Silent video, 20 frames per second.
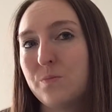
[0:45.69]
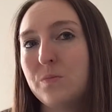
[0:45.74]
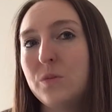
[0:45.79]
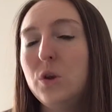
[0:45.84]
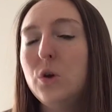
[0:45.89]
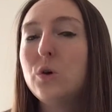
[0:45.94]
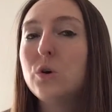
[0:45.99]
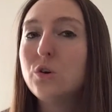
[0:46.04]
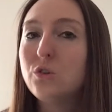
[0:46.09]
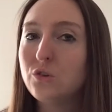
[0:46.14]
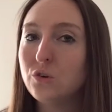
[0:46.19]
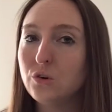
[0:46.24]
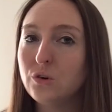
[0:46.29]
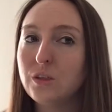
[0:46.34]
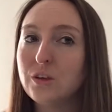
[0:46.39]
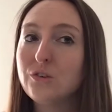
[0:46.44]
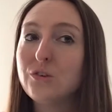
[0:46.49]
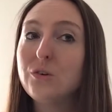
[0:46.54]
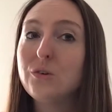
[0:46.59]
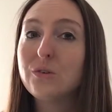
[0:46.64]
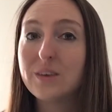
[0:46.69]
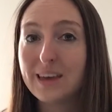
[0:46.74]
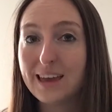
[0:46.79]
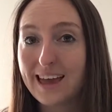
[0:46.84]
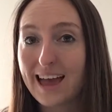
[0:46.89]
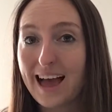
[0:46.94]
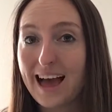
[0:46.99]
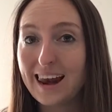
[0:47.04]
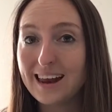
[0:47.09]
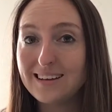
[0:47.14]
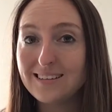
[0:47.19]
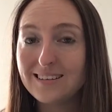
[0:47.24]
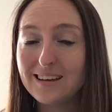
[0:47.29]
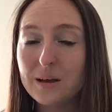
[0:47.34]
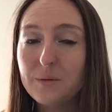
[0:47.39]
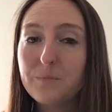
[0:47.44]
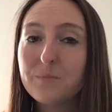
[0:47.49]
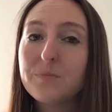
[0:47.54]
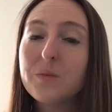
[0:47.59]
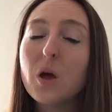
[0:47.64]
You could do this using a calendar,
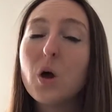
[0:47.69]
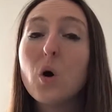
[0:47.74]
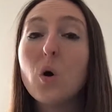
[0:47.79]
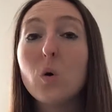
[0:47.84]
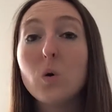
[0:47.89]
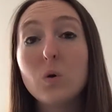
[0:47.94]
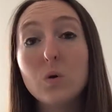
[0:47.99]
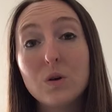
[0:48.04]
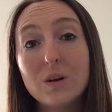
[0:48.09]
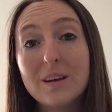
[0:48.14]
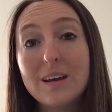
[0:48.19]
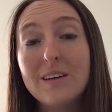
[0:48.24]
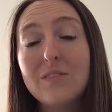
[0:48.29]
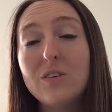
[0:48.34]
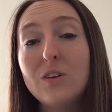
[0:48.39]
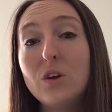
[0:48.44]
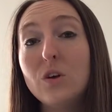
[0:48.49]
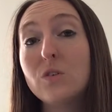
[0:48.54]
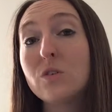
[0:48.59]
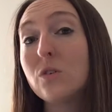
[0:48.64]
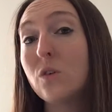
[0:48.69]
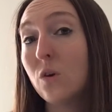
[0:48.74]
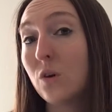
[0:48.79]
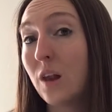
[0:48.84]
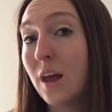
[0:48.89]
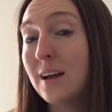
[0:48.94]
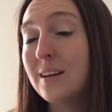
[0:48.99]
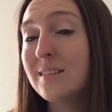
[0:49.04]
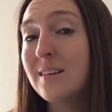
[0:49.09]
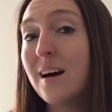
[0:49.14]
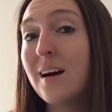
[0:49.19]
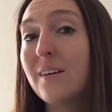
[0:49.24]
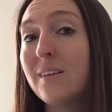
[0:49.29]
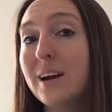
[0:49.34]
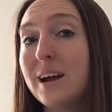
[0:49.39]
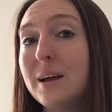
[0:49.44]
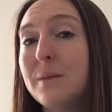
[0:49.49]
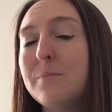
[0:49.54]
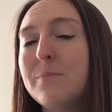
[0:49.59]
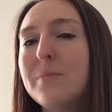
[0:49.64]
or you could even use an online
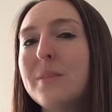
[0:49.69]
diary.